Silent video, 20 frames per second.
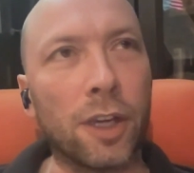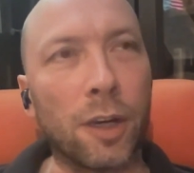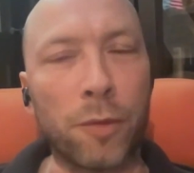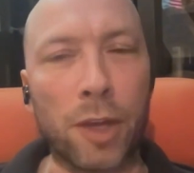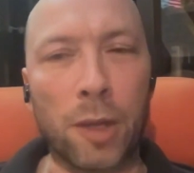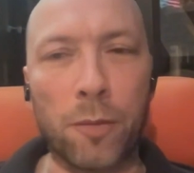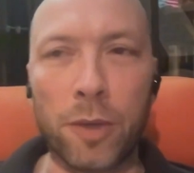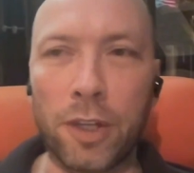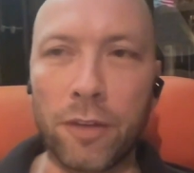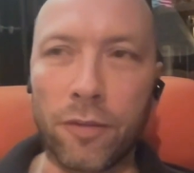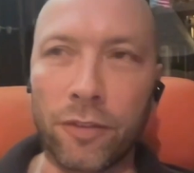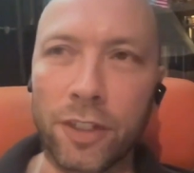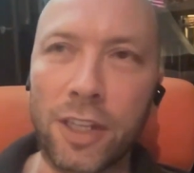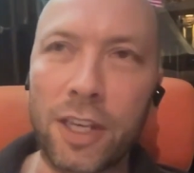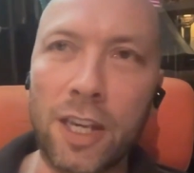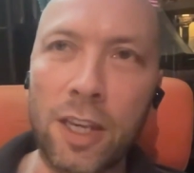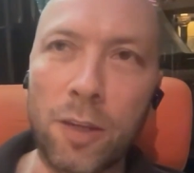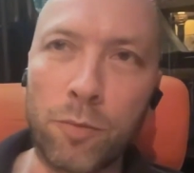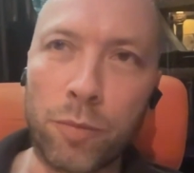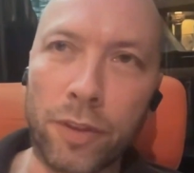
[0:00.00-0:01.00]
maybe even
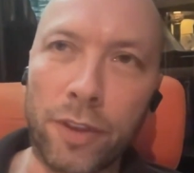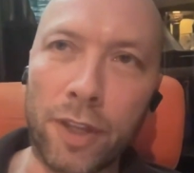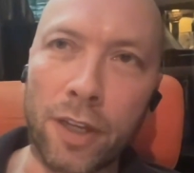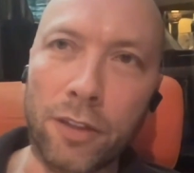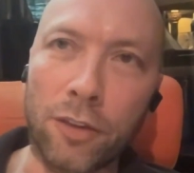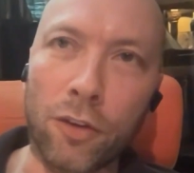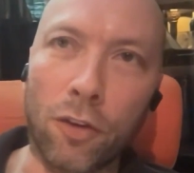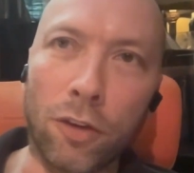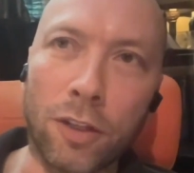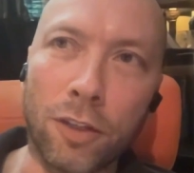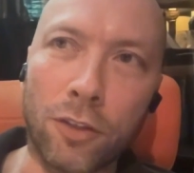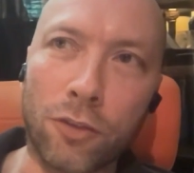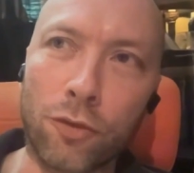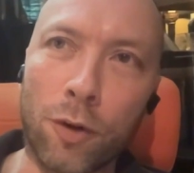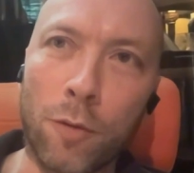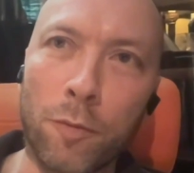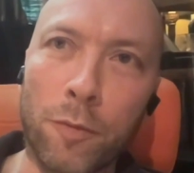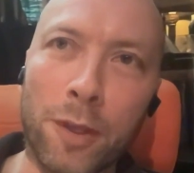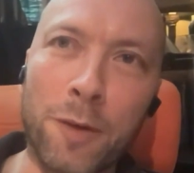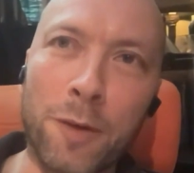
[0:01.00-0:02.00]
keep that knowledge from them,